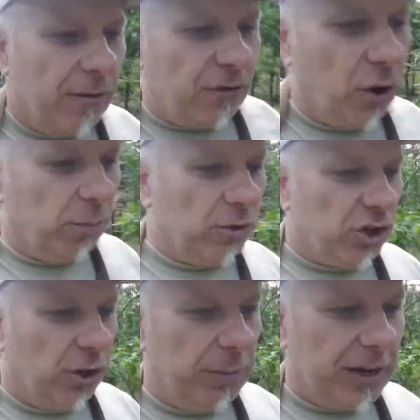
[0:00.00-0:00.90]
from
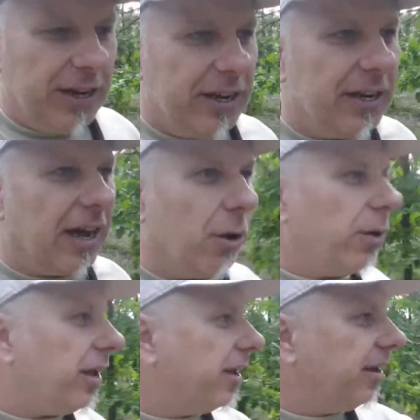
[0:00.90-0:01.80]
Germany,
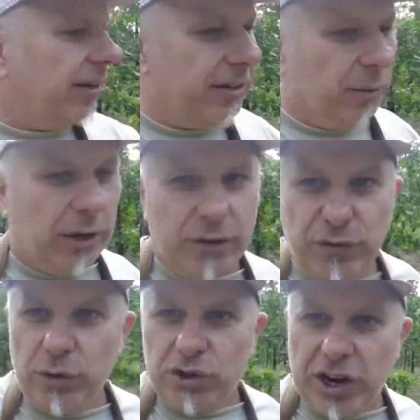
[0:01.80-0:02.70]
now here in the
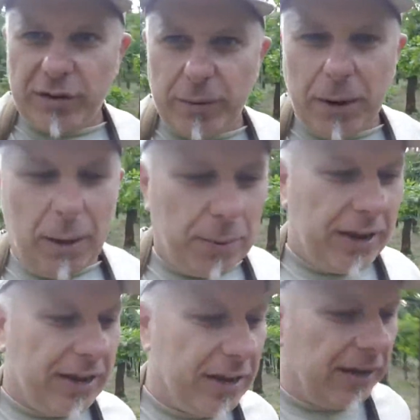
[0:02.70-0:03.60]
wonderful Czech
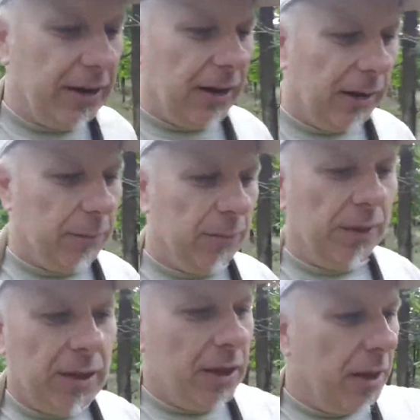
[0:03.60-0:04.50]
Republic,
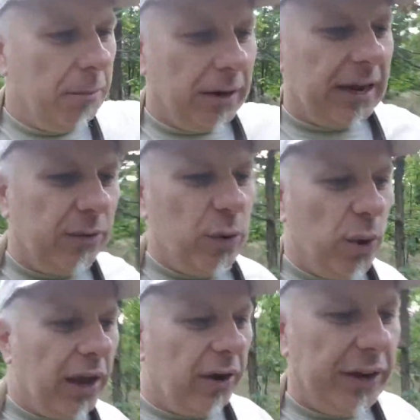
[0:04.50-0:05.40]
but
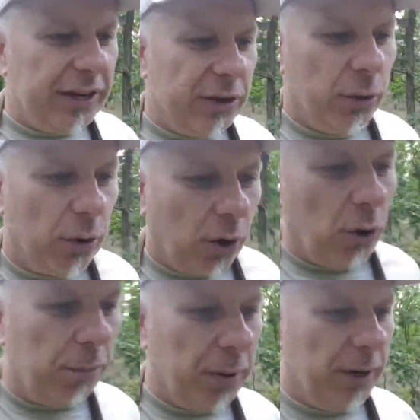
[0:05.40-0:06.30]
everywhere in
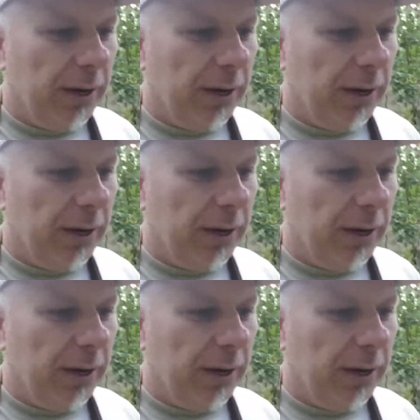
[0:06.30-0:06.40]
Europe,